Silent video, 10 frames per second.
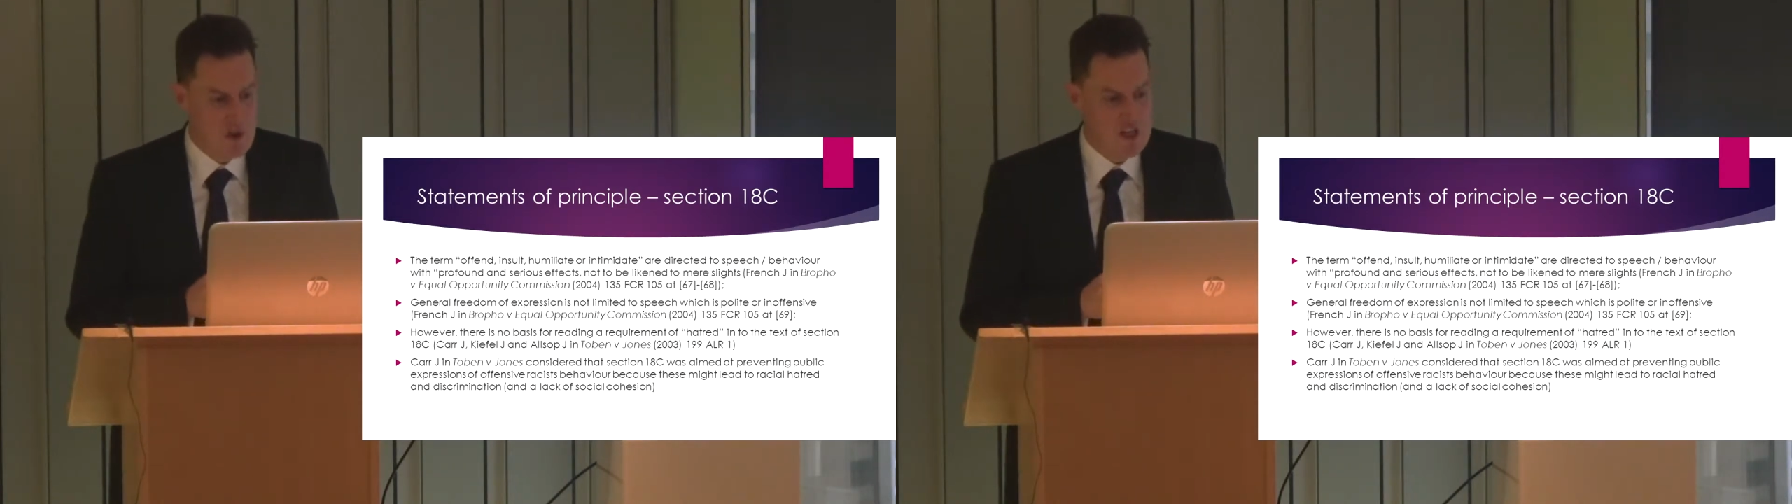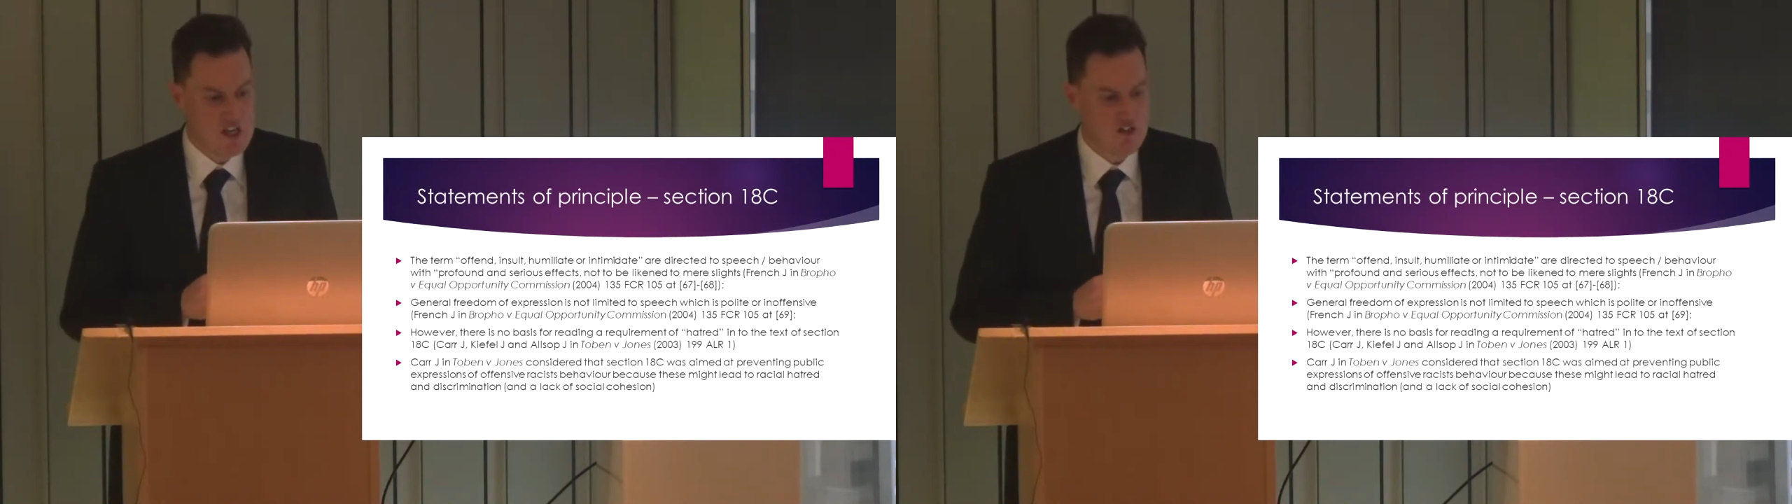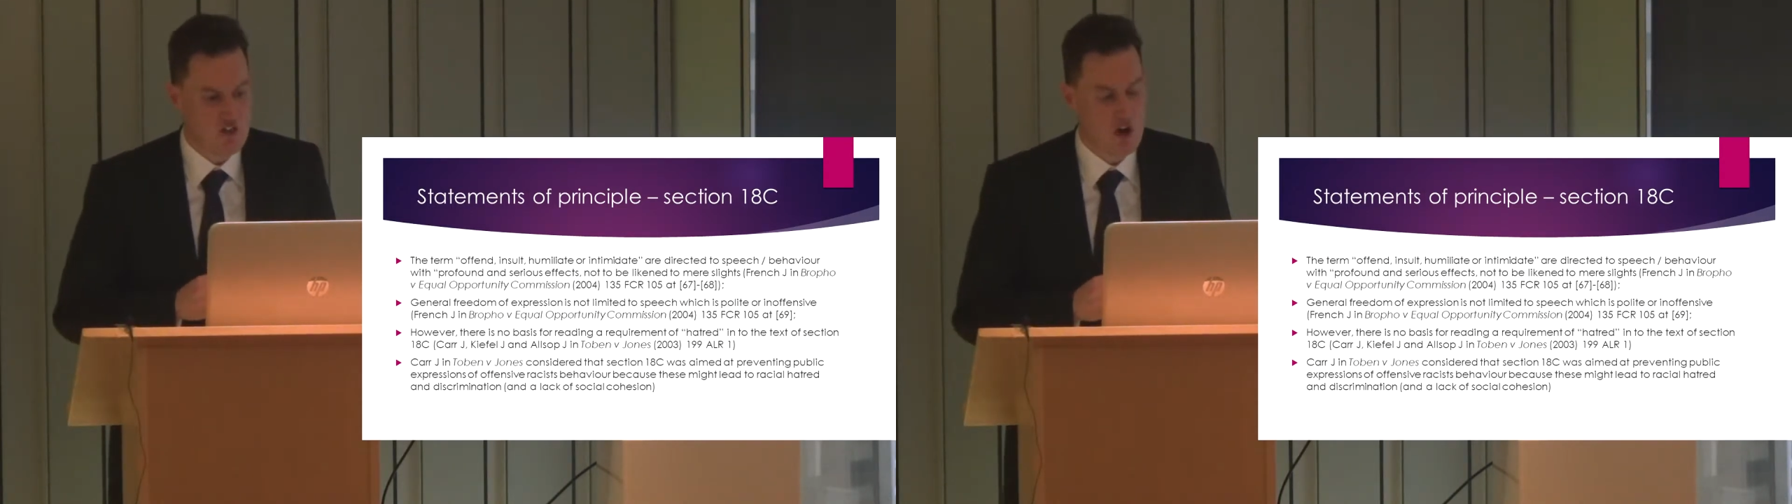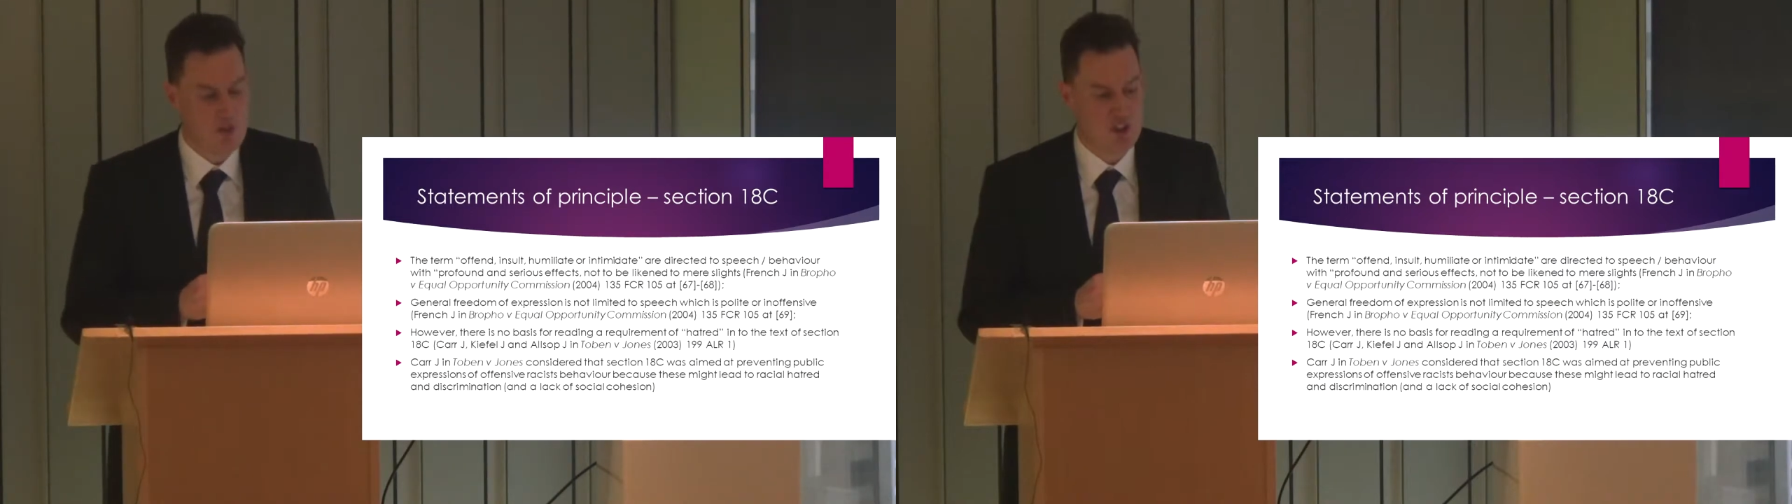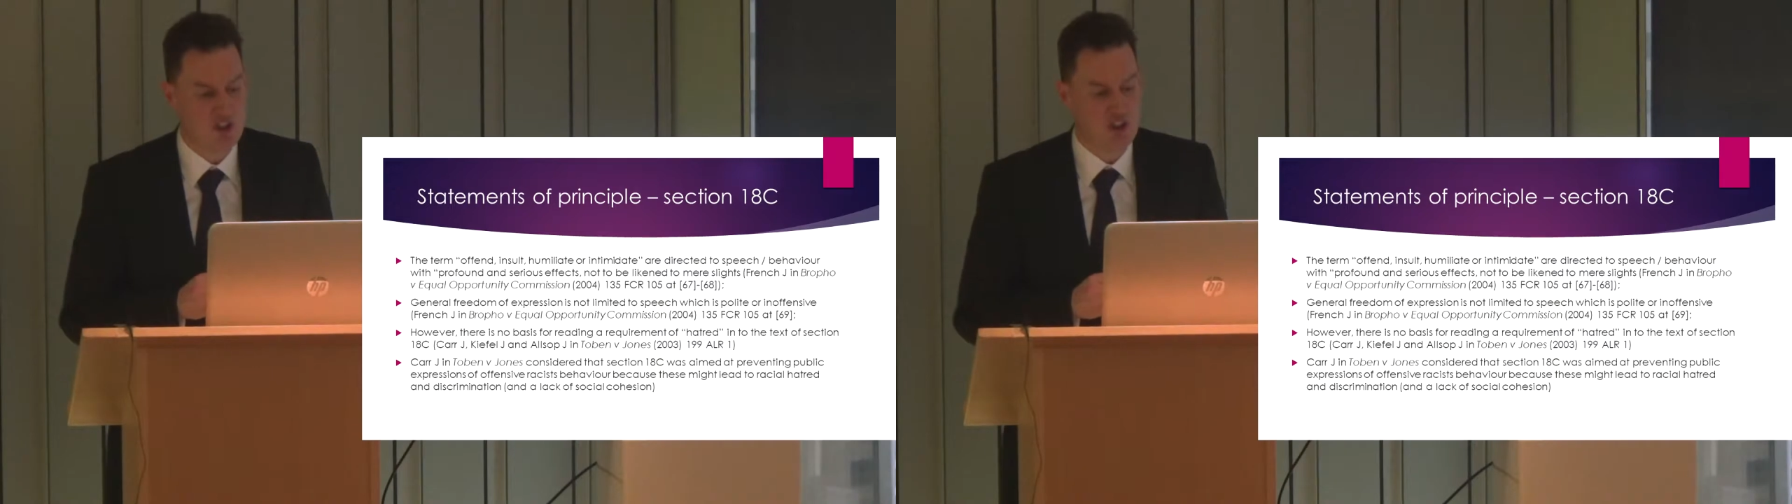In
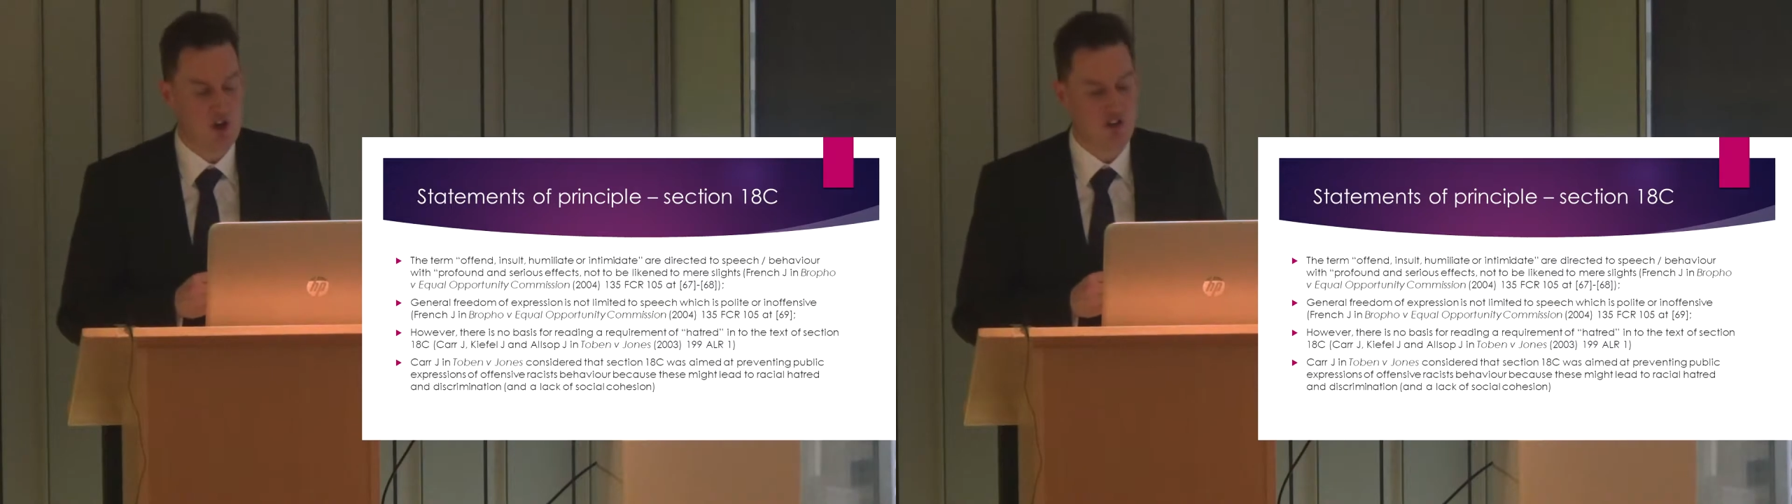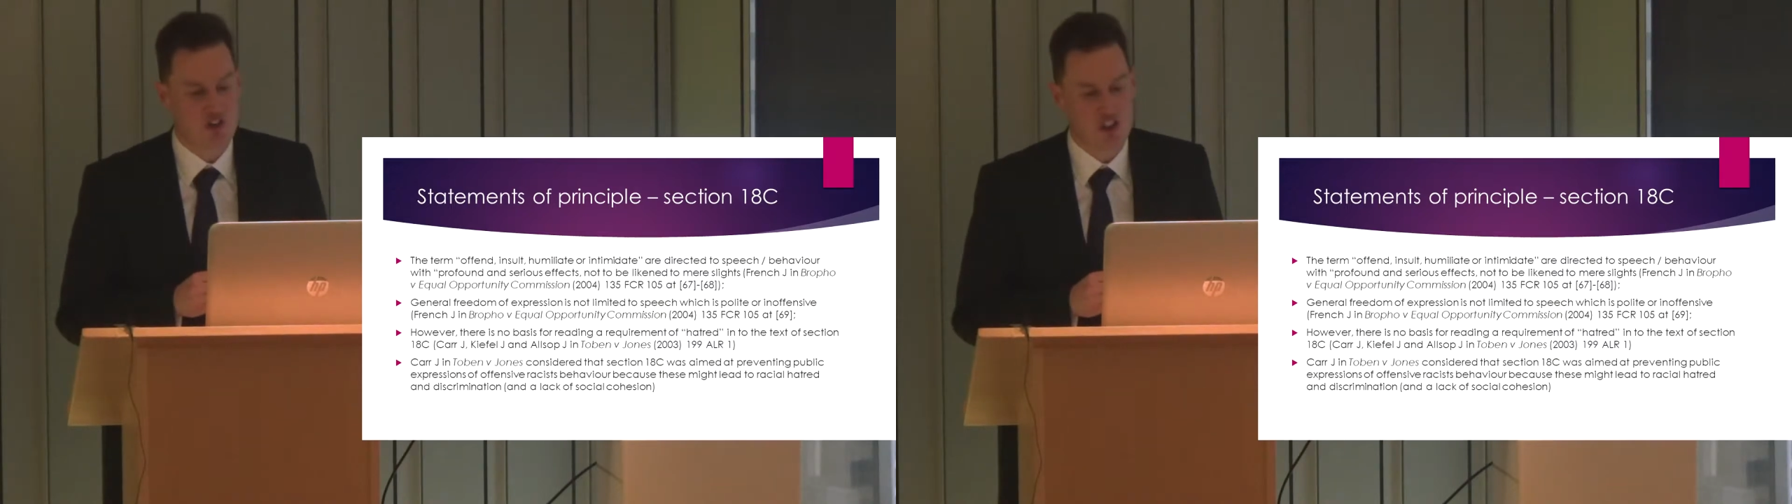Tobin and Jones,